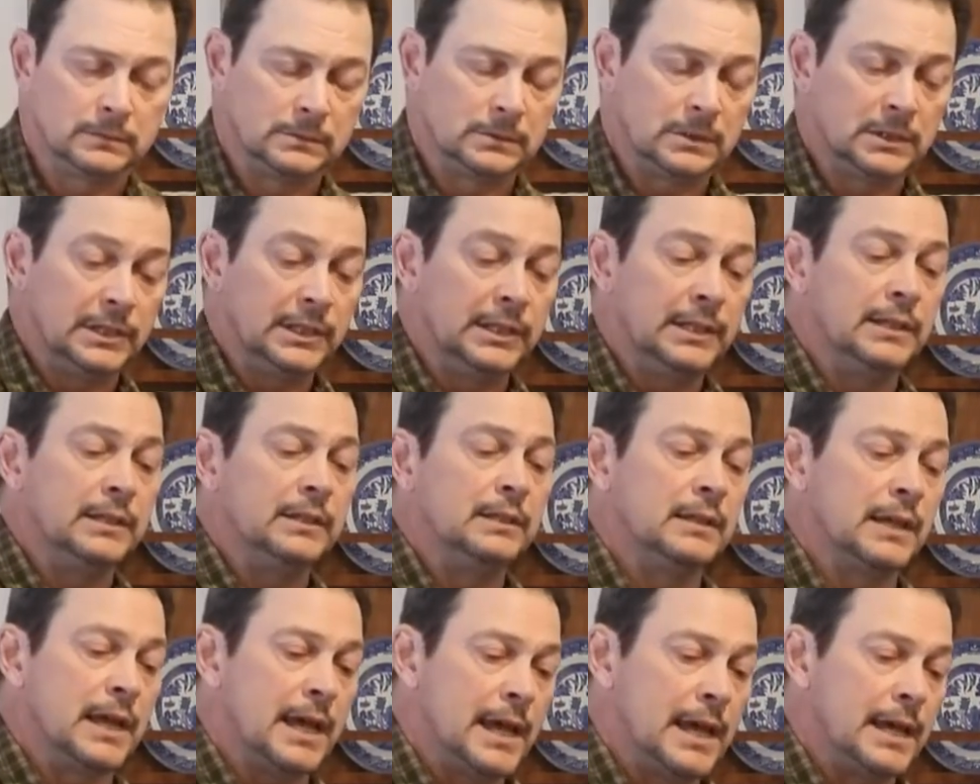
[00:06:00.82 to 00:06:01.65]

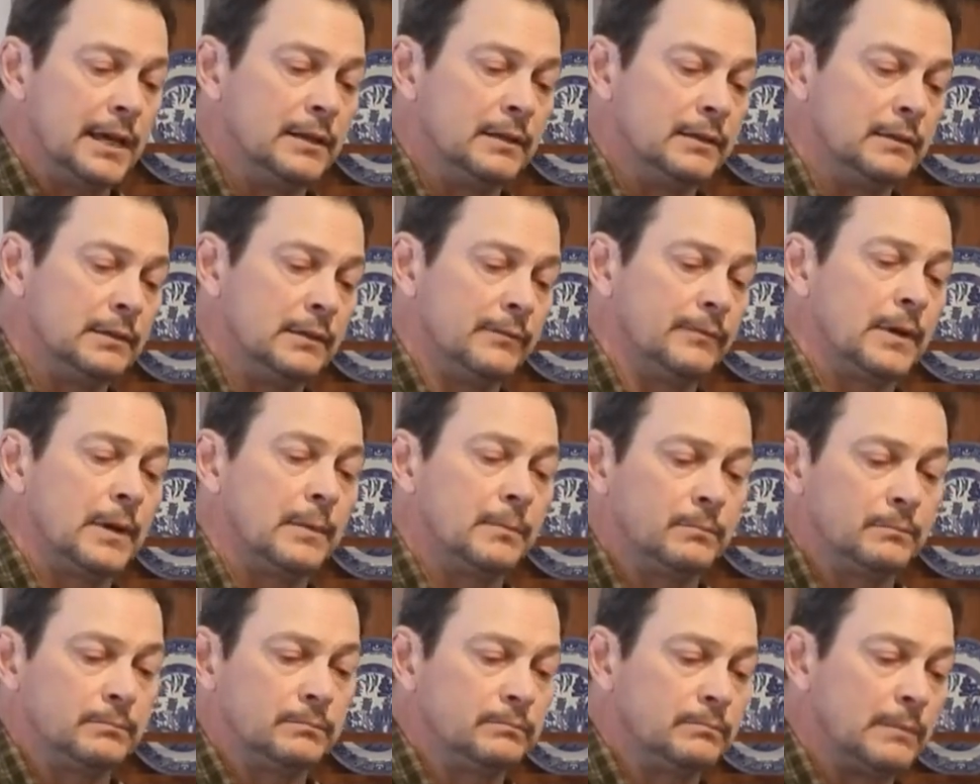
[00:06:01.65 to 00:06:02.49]
cleaning and if
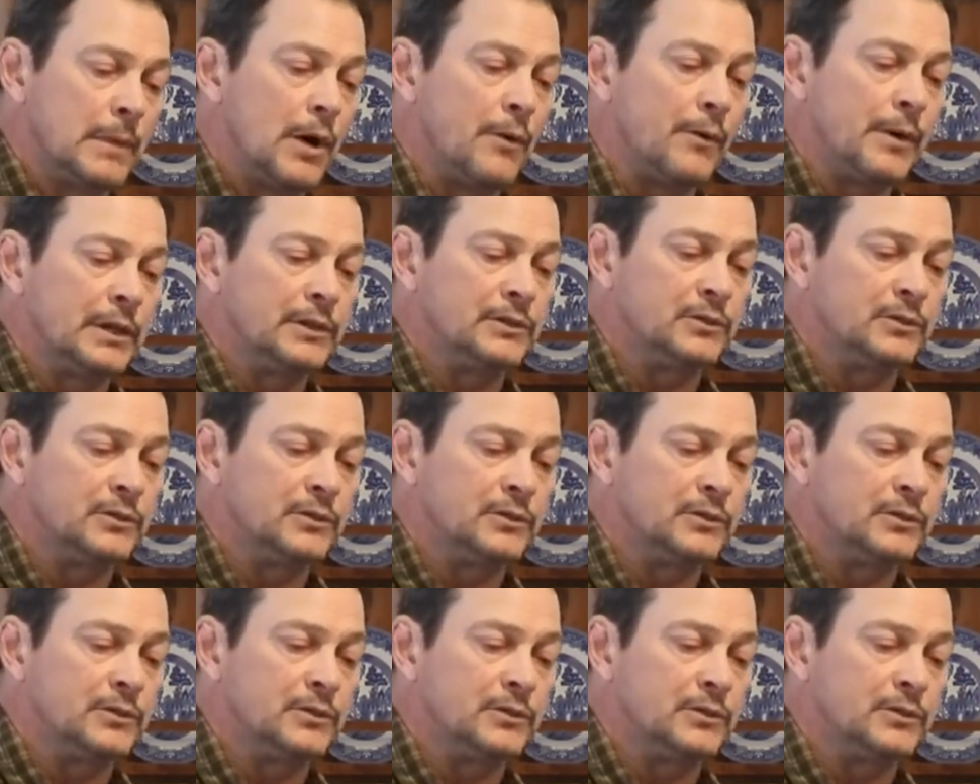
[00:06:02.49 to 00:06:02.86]
I'm mounting